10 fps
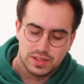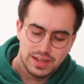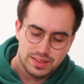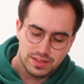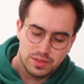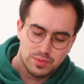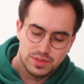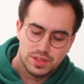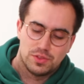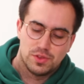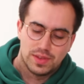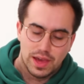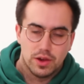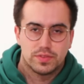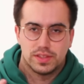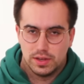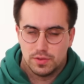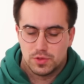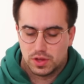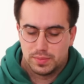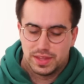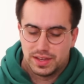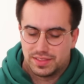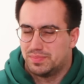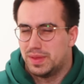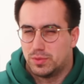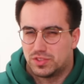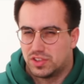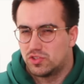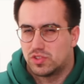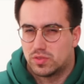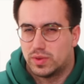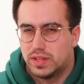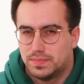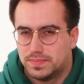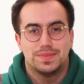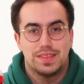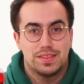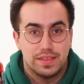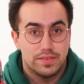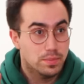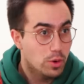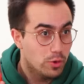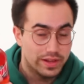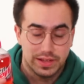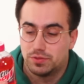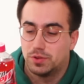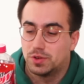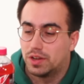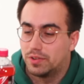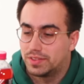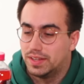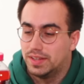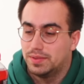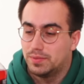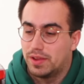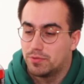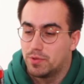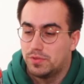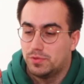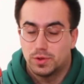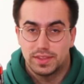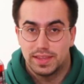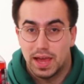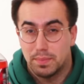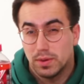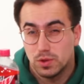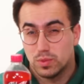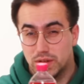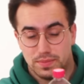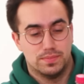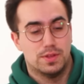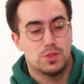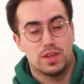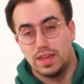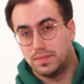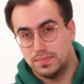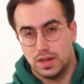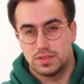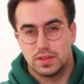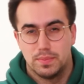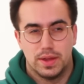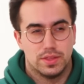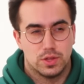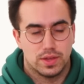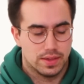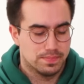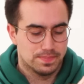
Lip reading: at least I think with this, you get obviously a lot of sugar, but then there's a bit more citrus as well. This has even more illegal food colorings in it. We have Red 40 and Blue 1, which again, hard to come by in the UK.